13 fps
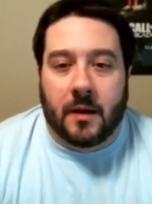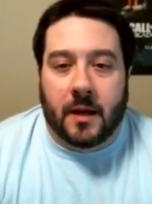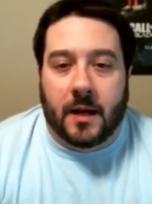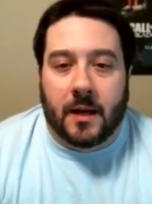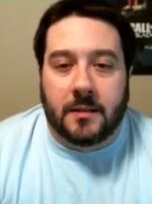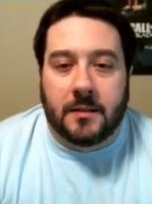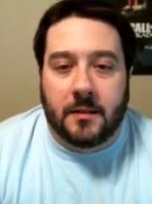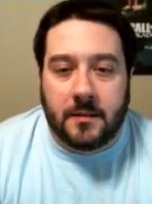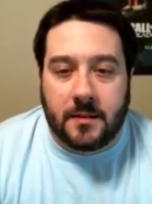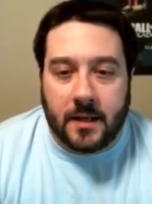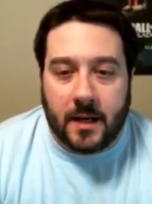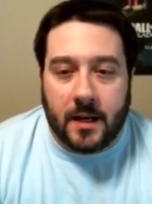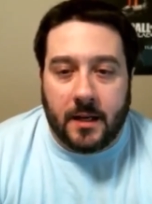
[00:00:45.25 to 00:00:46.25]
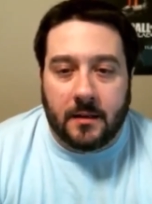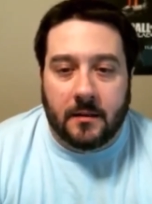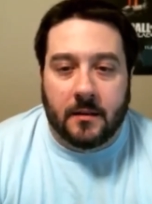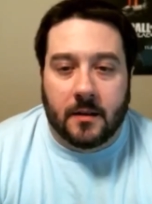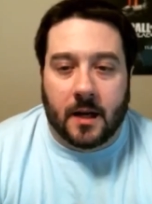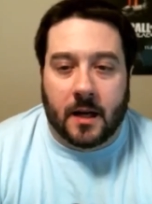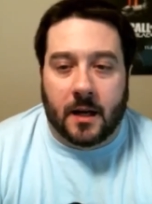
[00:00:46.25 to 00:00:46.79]
and today,
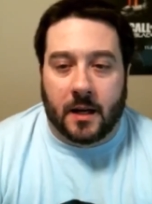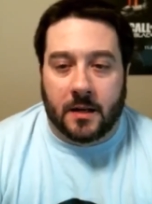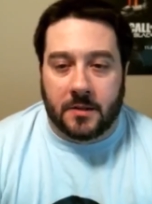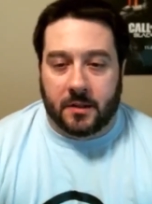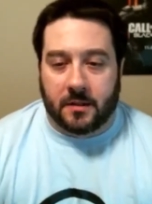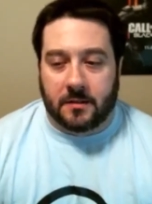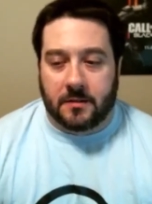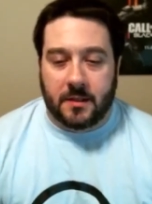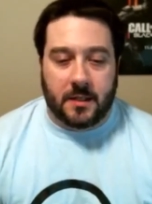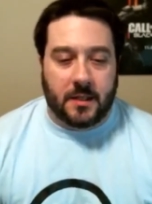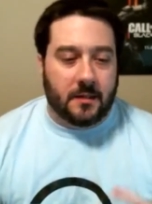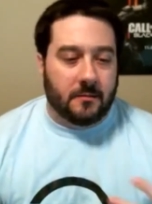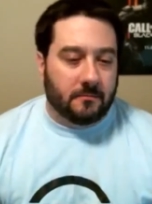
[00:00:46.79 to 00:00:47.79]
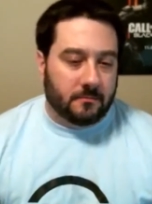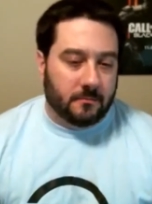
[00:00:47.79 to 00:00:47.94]
as you can see,